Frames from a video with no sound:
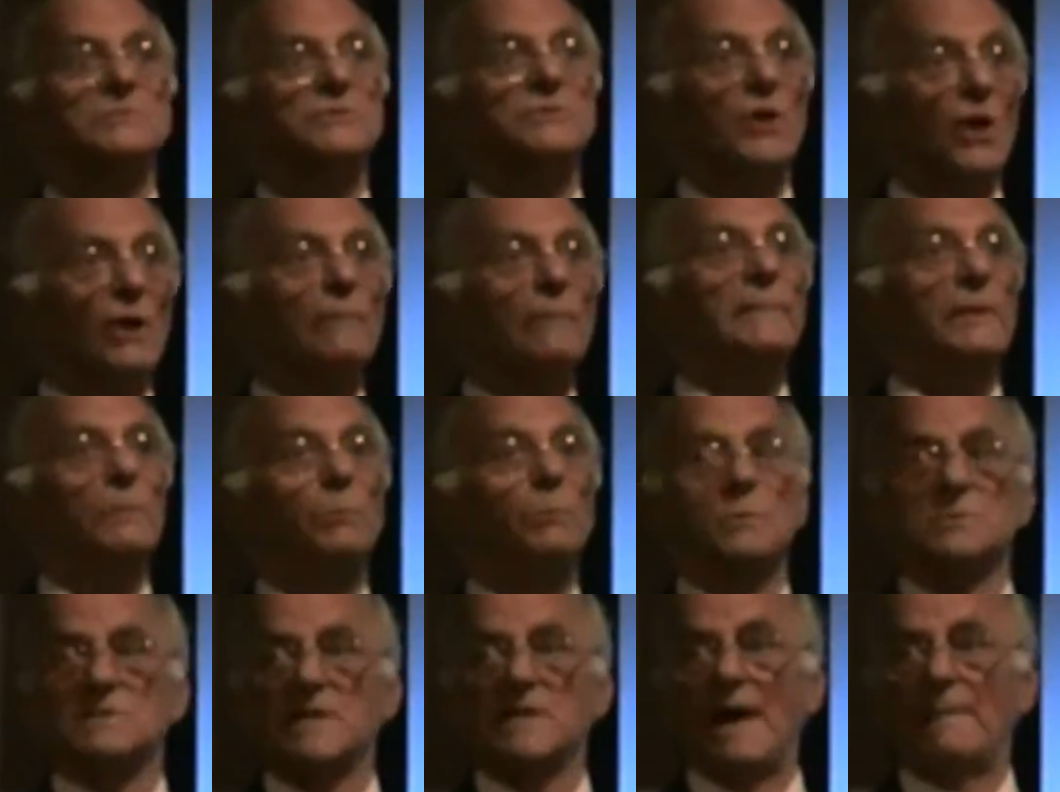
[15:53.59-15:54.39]
Tell me
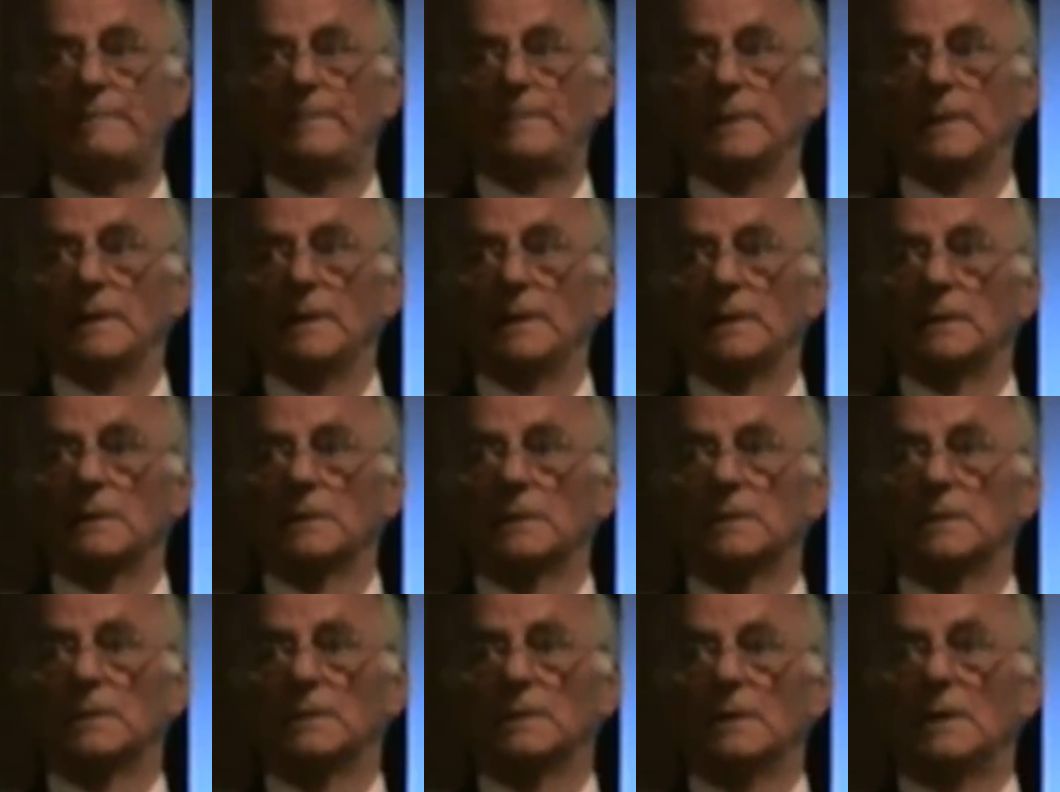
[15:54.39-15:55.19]
what's happening.
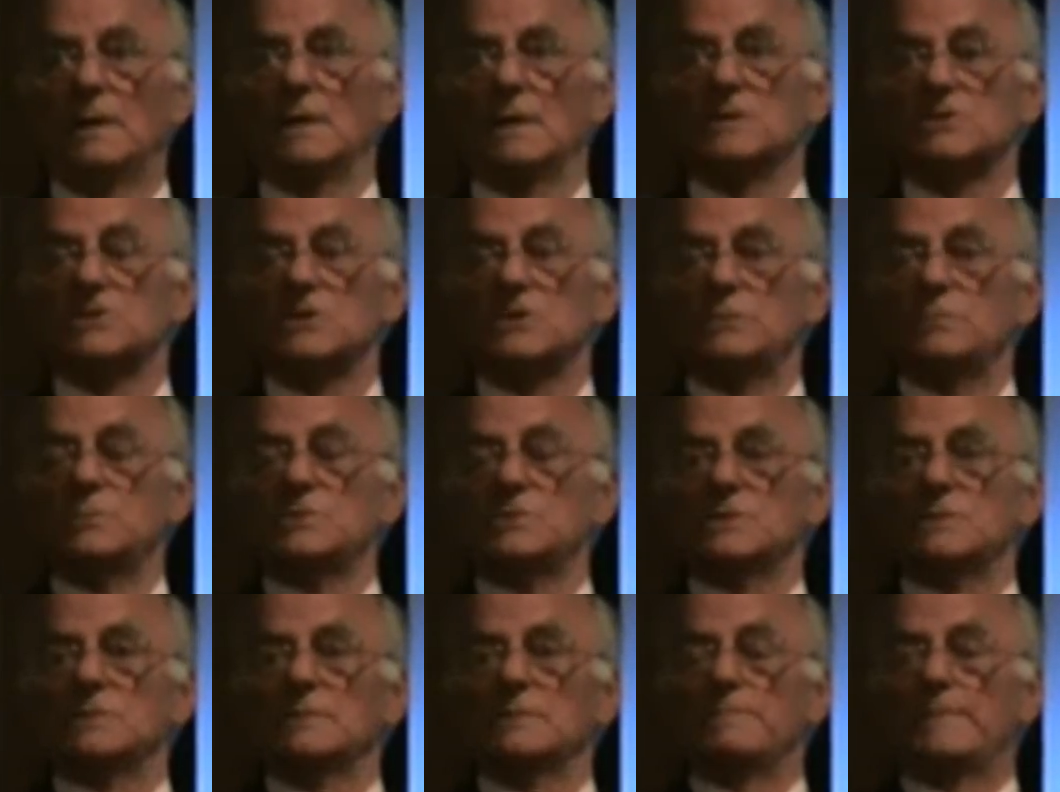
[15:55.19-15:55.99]
She
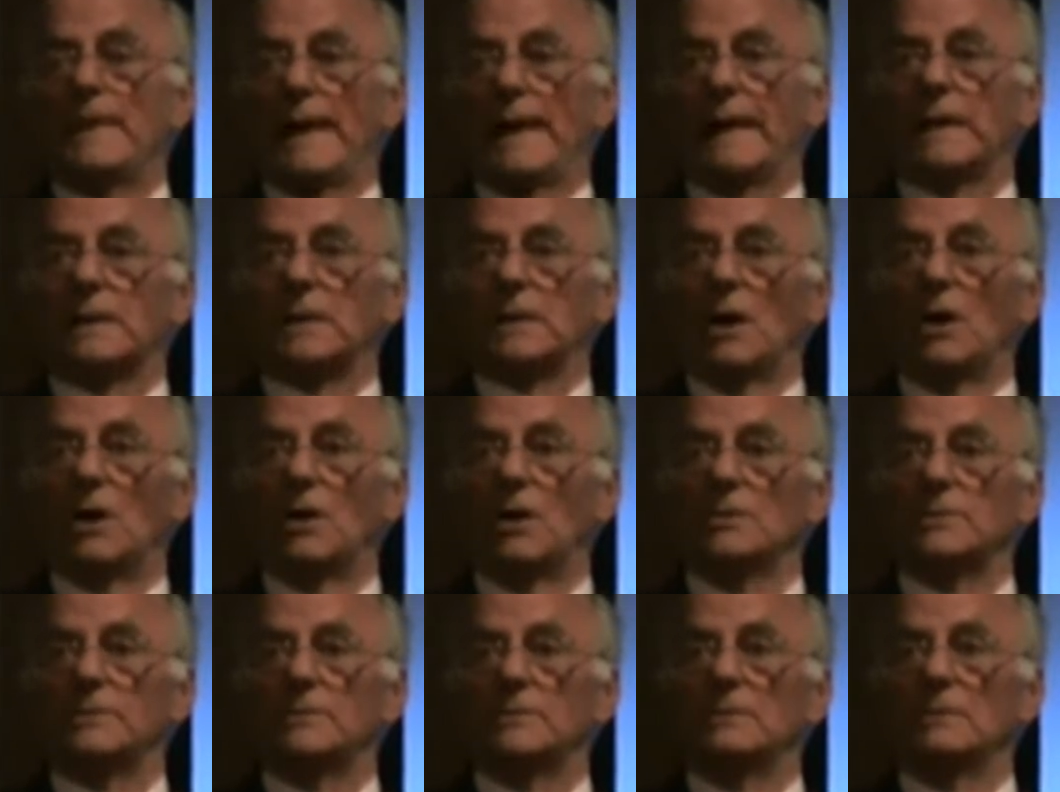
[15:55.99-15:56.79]
was in the back
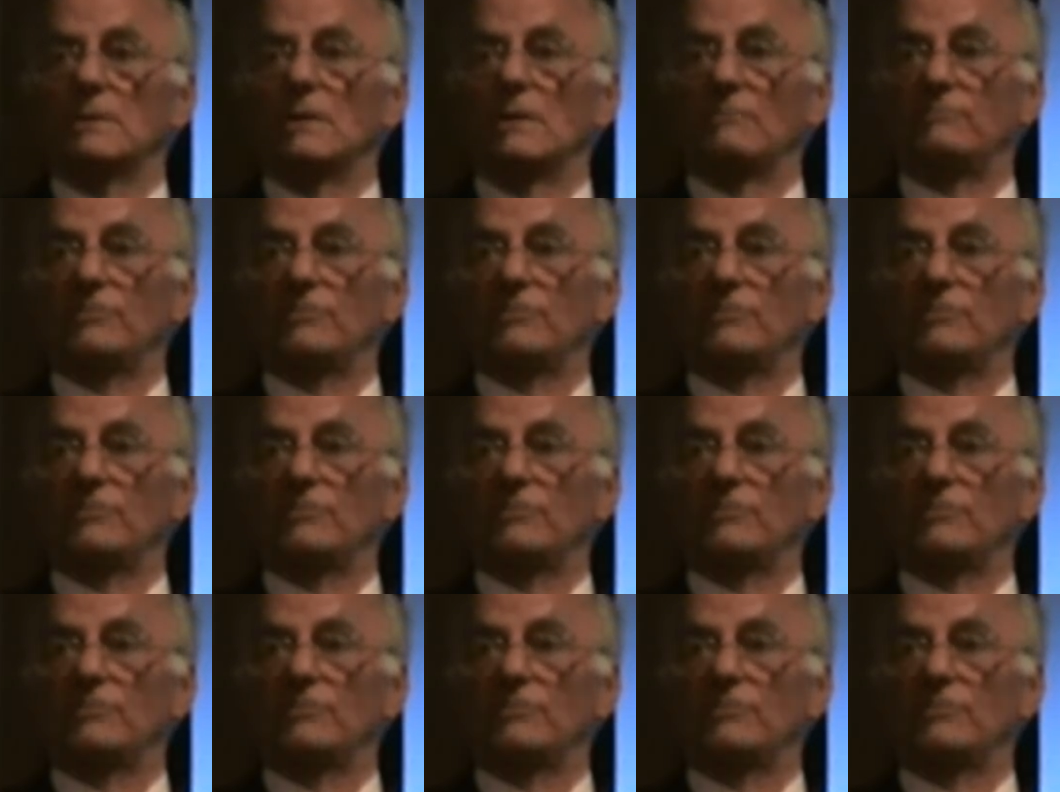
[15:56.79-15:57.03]
garden